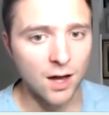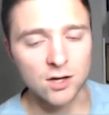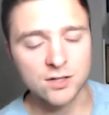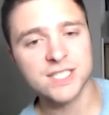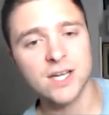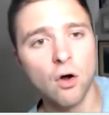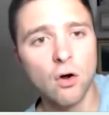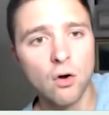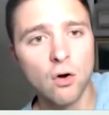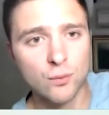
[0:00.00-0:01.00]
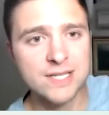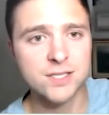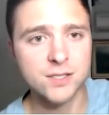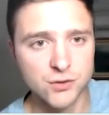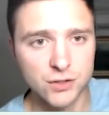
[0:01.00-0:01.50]
I'll see all the
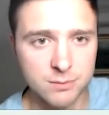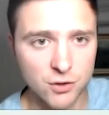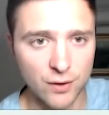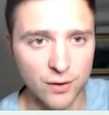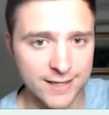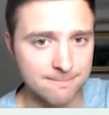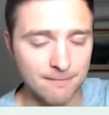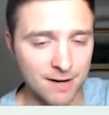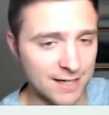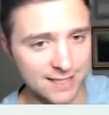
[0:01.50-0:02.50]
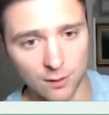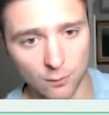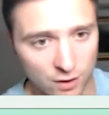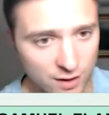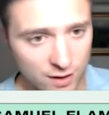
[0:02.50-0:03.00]
recent streams created on any
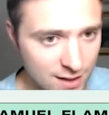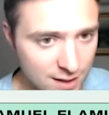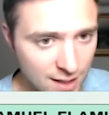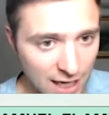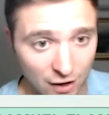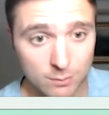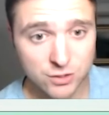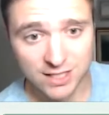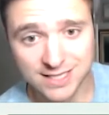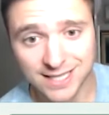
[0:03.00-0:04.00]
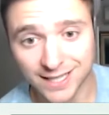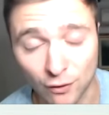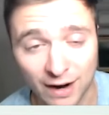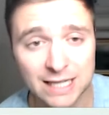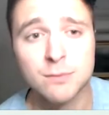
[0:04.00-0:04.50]
network. Here, I'm just going to take a
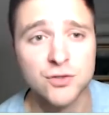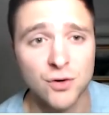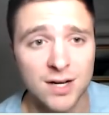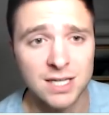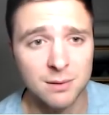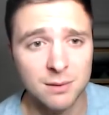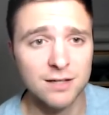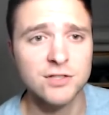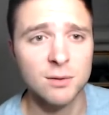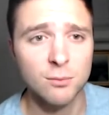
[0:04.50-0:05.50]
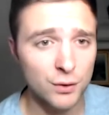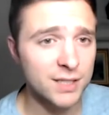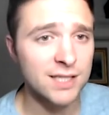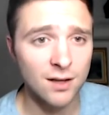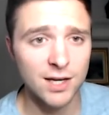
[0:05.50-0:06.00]
random address and I'm going to give some
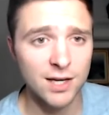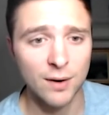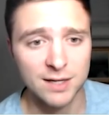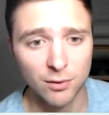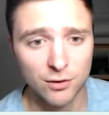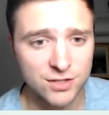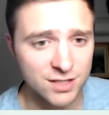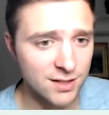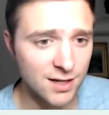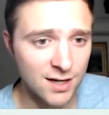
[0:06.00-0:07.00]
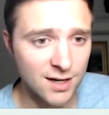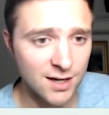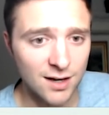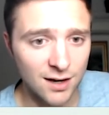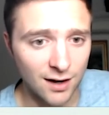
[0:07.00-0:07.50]
really lucky random person
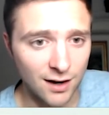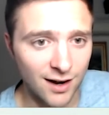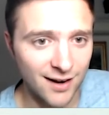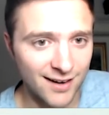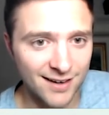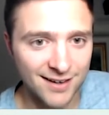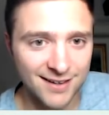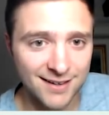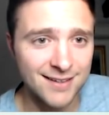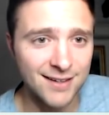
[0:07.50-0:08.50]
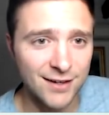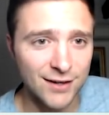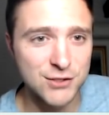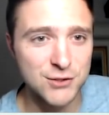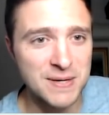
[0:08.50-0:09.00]
a
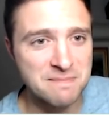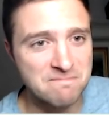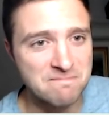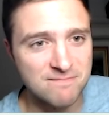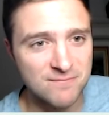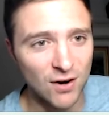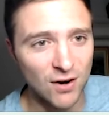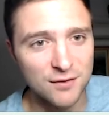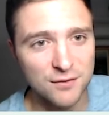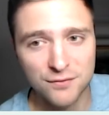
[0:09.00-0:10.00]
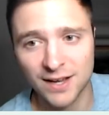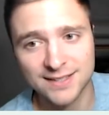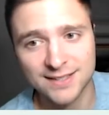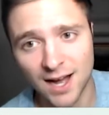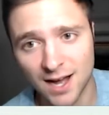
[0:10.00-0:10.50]
stream, all right, of
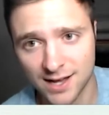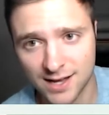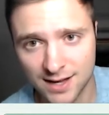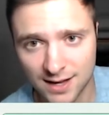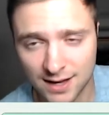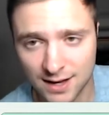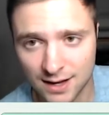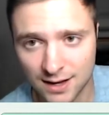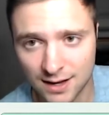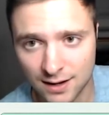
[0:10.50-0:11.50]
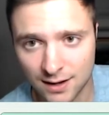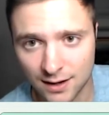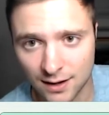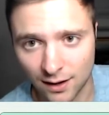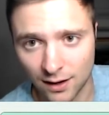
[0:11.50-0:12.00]
fake DAI
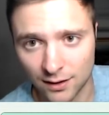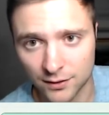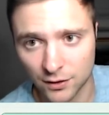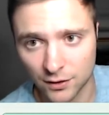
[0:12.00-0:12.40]
on